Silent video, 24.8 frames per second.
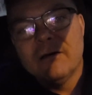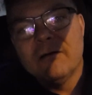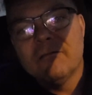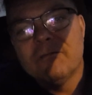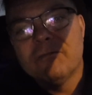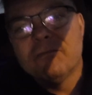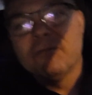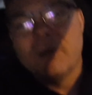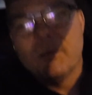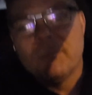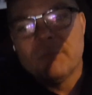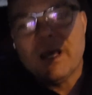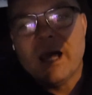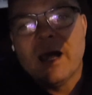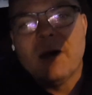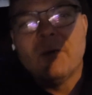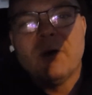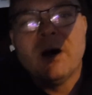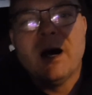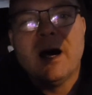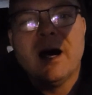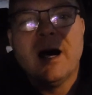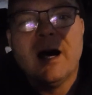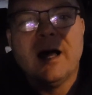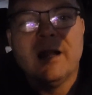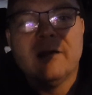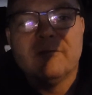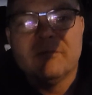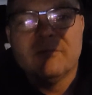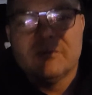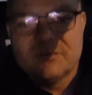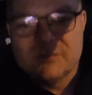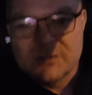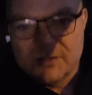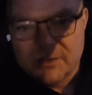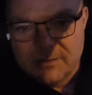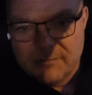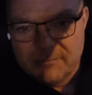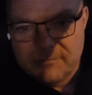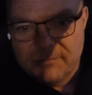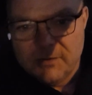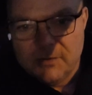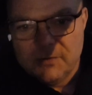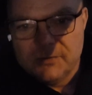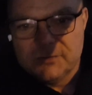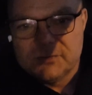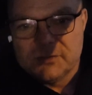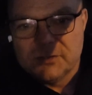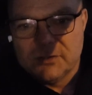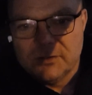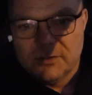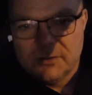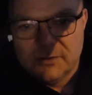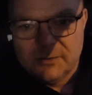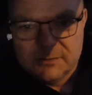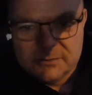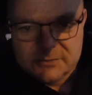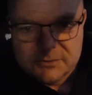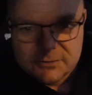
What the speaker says: from now on to the future